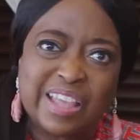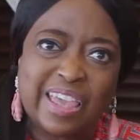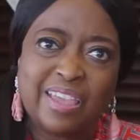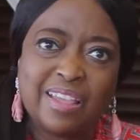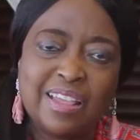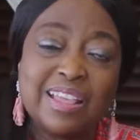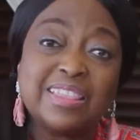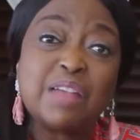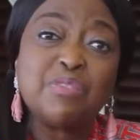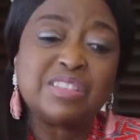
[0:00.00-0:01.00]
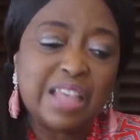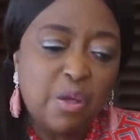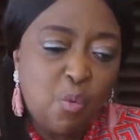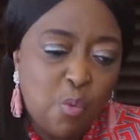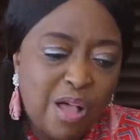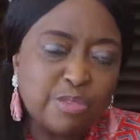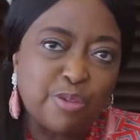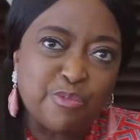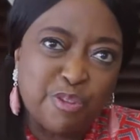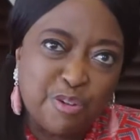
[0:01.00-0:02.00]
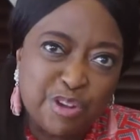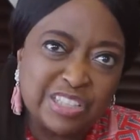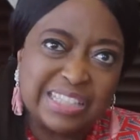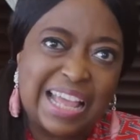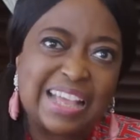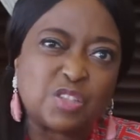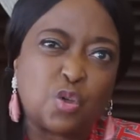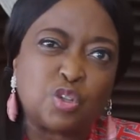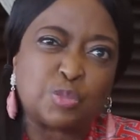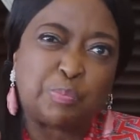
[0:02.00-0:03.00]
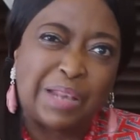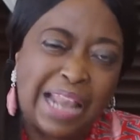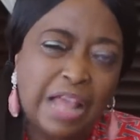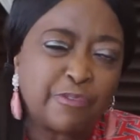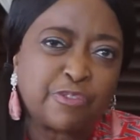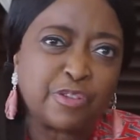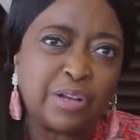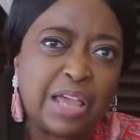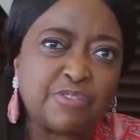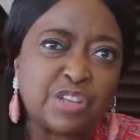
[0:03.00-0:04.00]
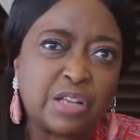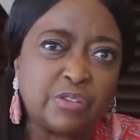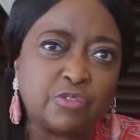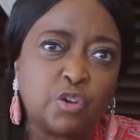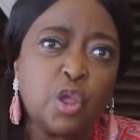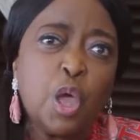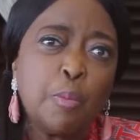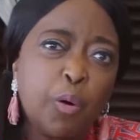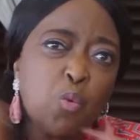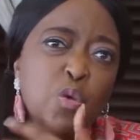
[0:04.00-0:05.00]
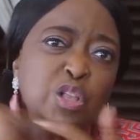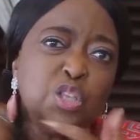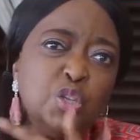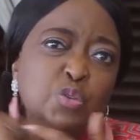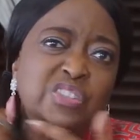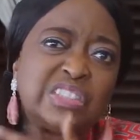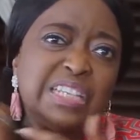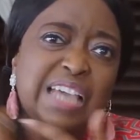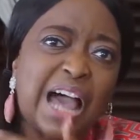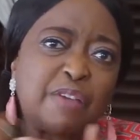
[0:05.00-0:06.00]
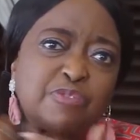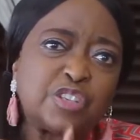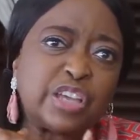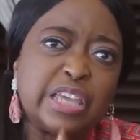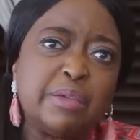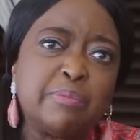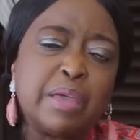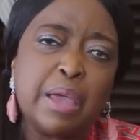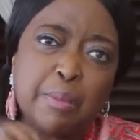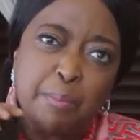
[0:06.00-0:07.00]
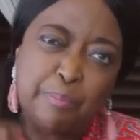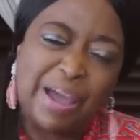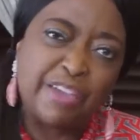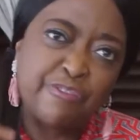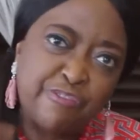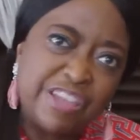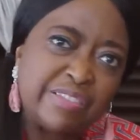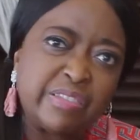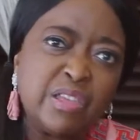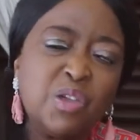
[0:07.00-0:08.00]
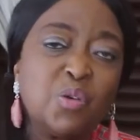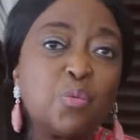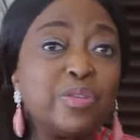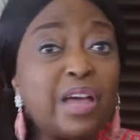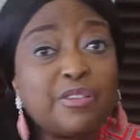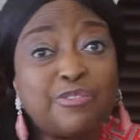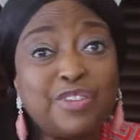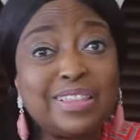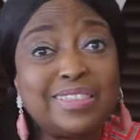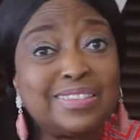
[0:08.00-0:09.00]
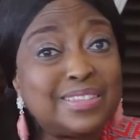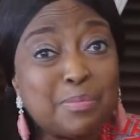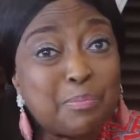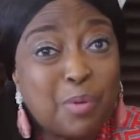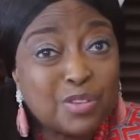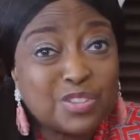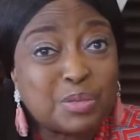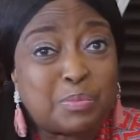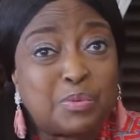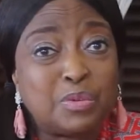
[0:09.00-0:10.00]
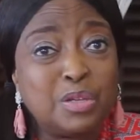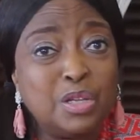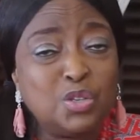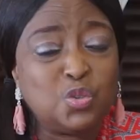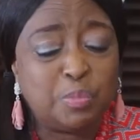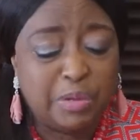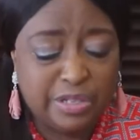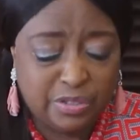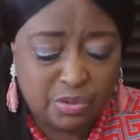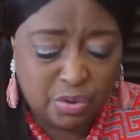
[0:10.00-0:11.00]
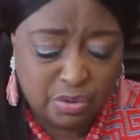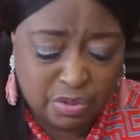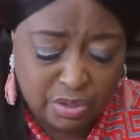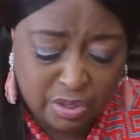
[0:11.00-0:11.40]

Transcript: there. There is a wealth of grace that has God's plan for your life, child of God. But will you seek after him by faith? Without faith, it's impossible to please God.